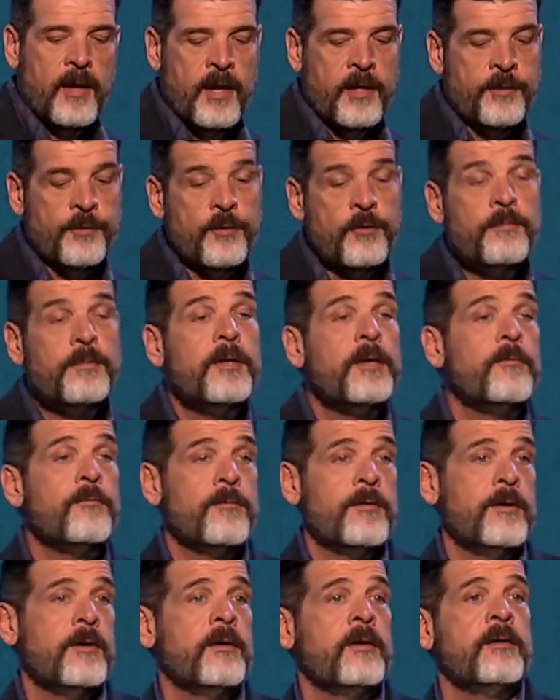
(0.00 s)
And you'll be
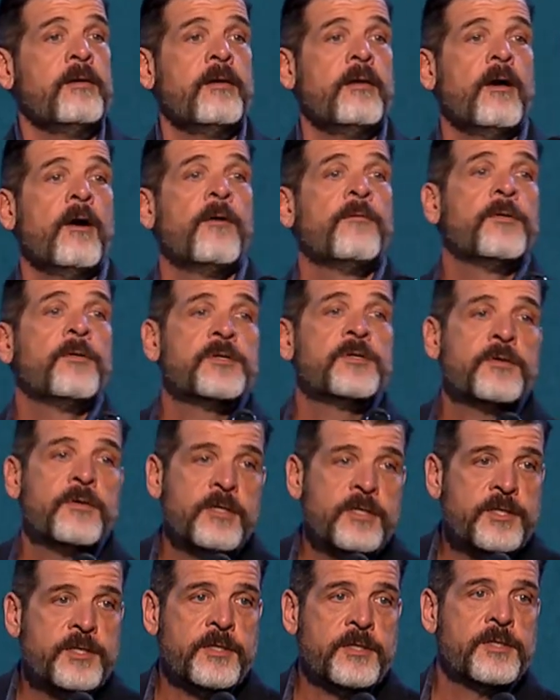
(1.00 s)
one of those
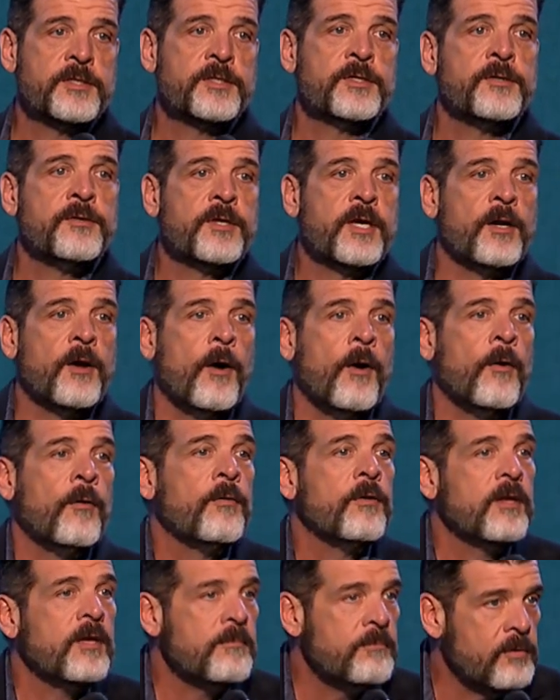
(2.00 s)
Christians who can
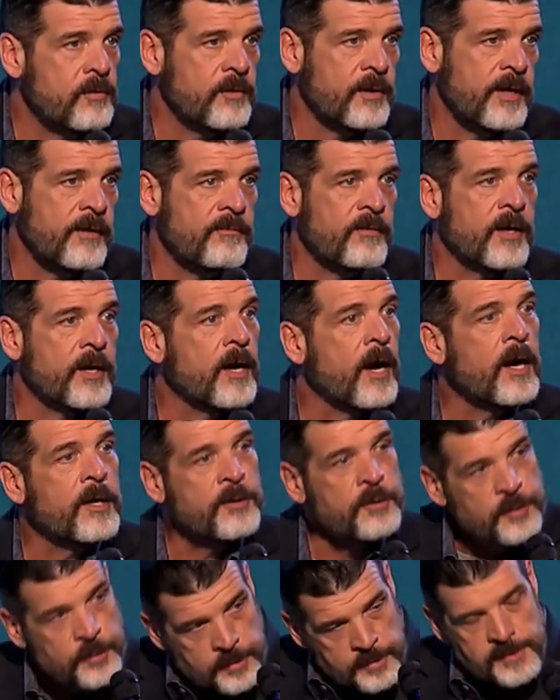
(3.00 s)
only believe that
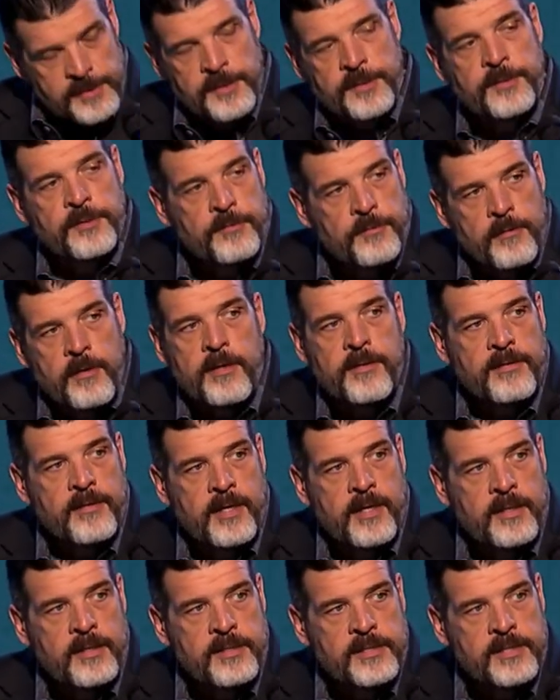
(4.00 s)
God used to do great
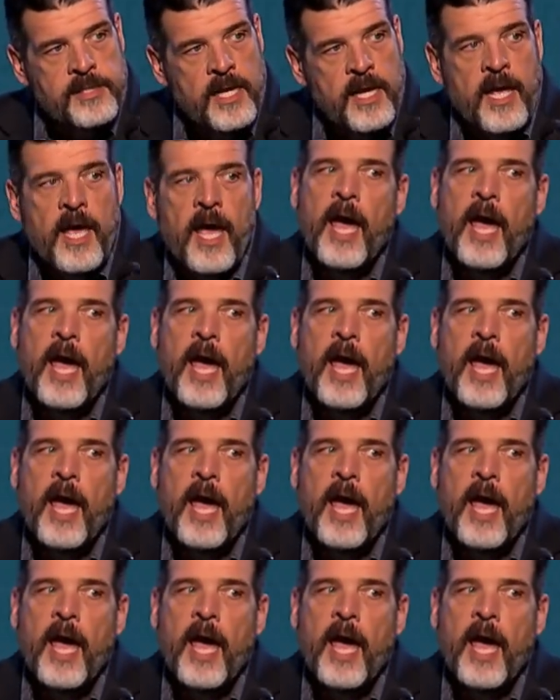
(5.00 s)
things